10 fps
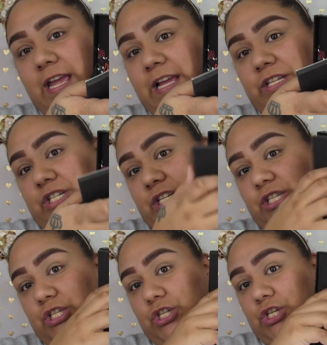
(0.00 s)
and
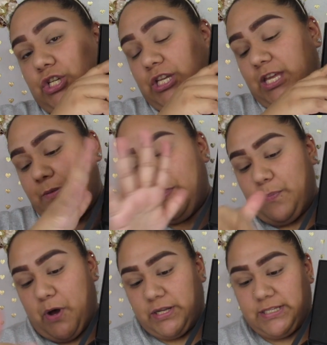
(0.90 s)
just keep the
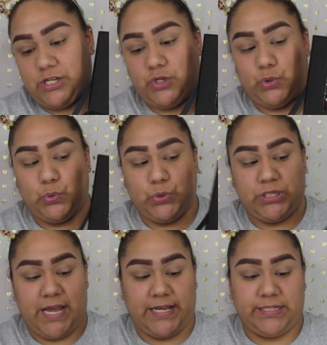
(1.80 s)
box and
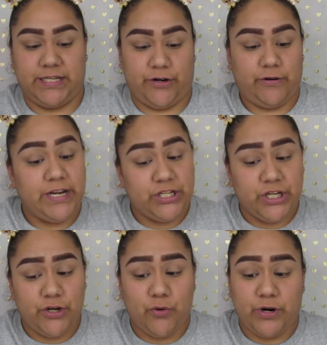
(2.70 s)
use as
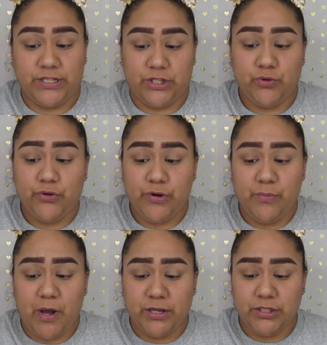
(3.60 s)
decoration or as a jewelry
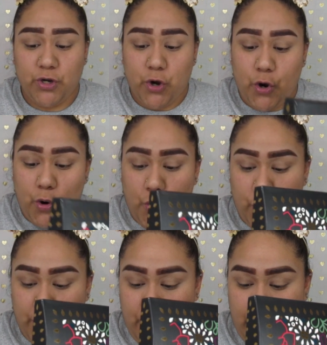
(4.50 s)
box,
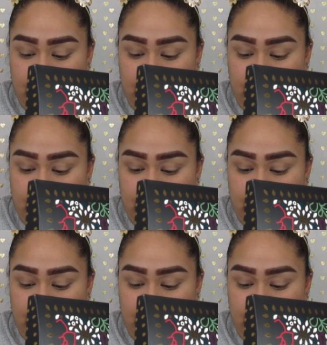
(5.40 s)
or